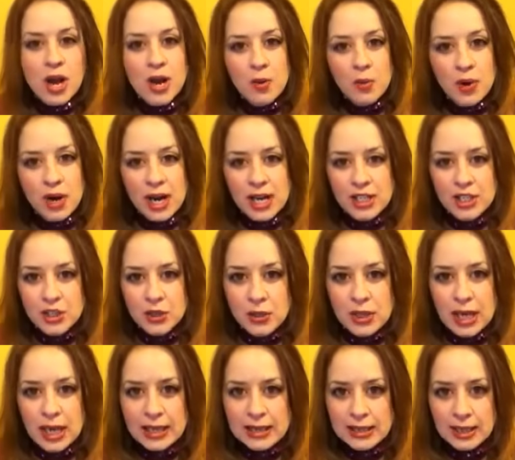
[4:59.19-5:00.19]
And when I do
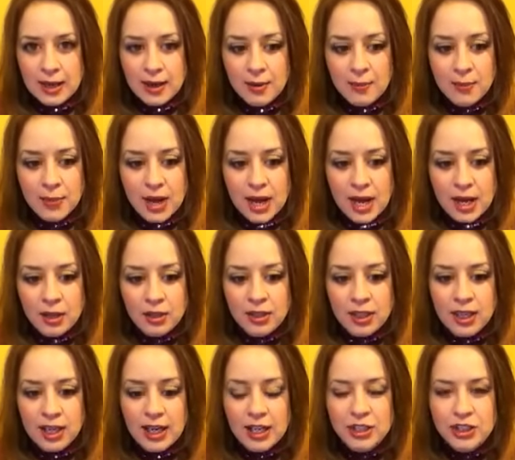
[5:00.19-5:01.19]
get them,
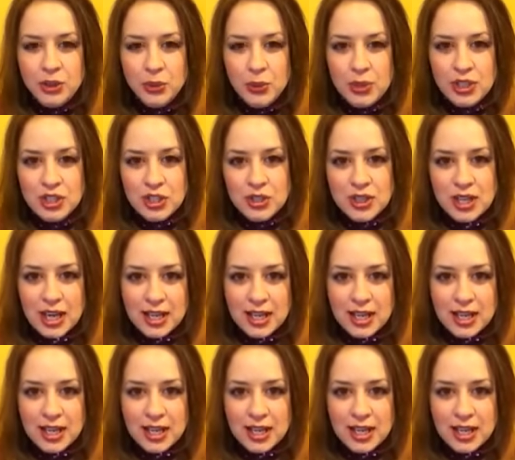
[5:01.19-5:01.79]
I'll tweet you